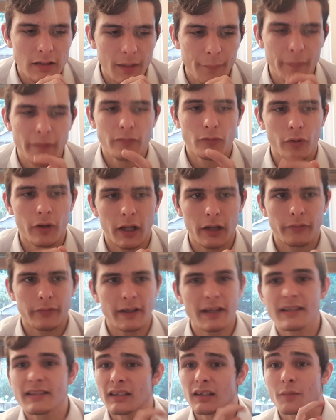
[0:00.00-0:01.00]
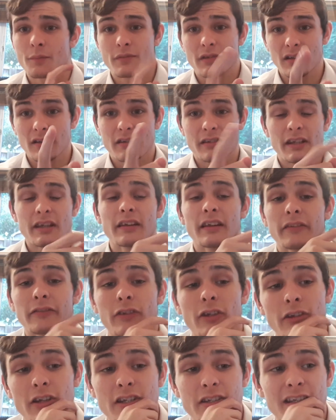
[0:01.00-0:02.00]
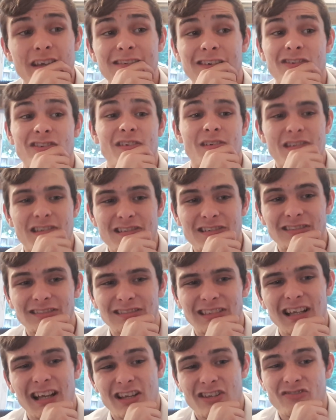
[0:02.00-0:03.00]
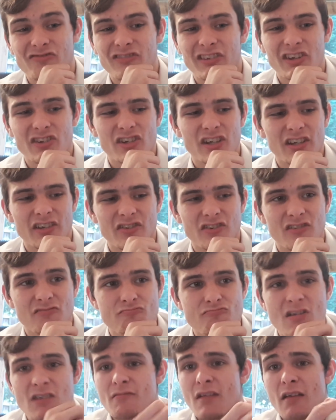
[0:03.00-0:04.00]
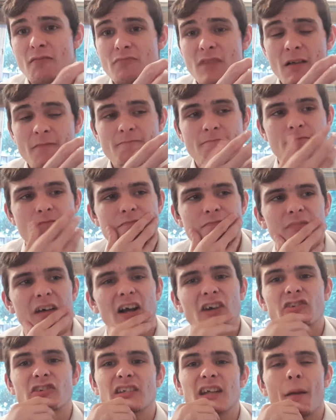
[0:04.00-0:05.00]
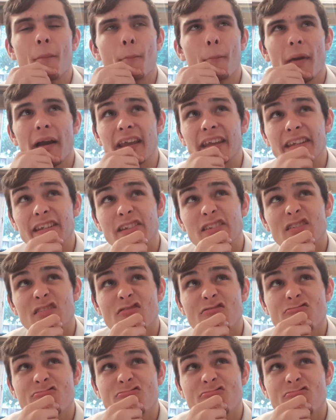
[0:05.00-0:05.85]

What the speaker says: never going to have kids, and I'm still saying that to this day, actually, so that hasn't really changed. Actually, I might.